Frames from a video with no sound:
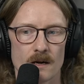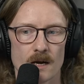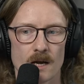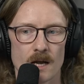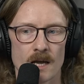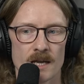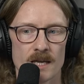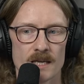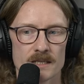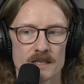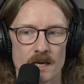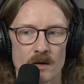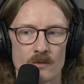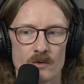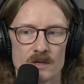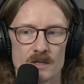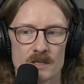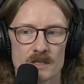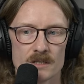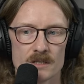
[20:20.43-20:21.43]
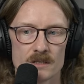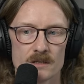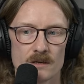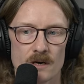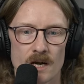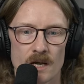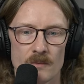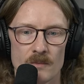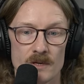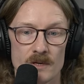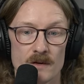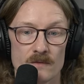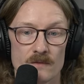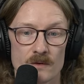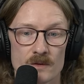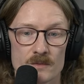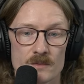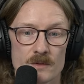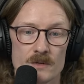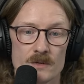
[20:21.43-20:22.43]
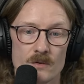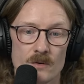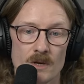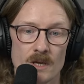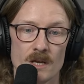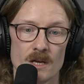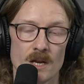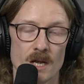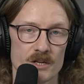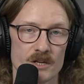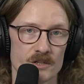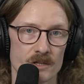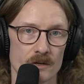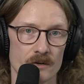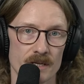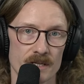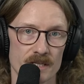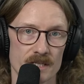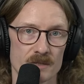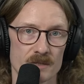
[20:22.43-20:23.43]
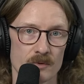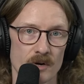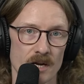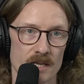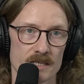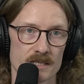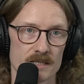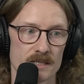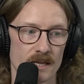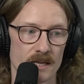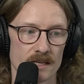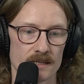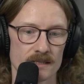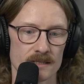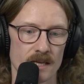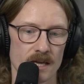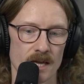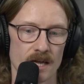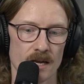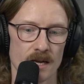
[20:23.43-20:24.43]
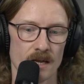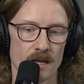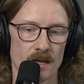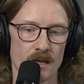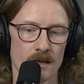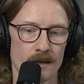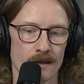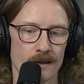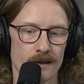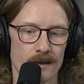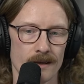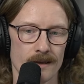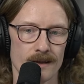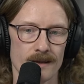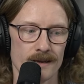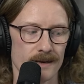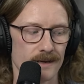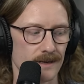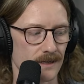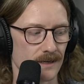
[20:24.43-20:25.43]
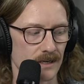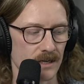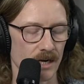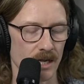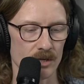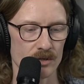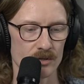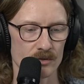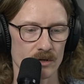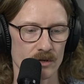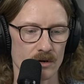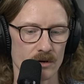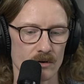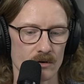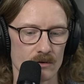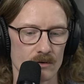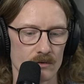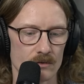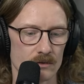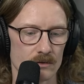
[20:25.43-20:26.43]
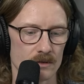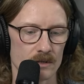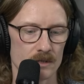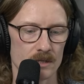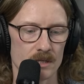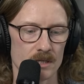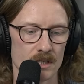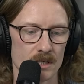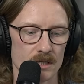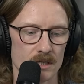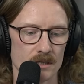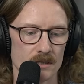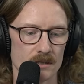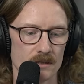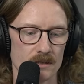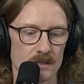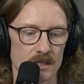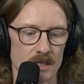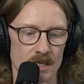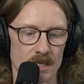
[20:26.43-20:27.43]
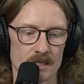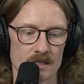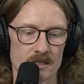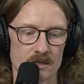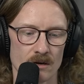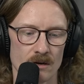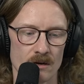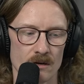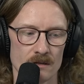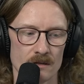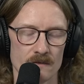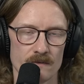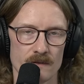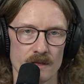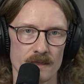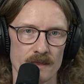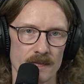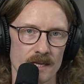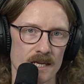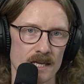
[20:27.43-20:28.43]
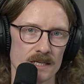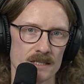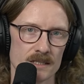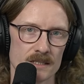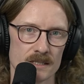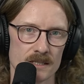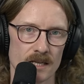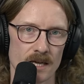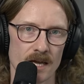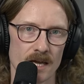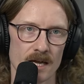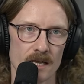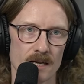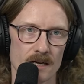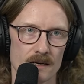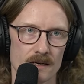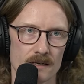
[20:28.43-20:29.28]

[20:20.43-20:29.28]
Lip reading: I guess I would describe the difference between Nitro and Express as that Nitro does all of the things that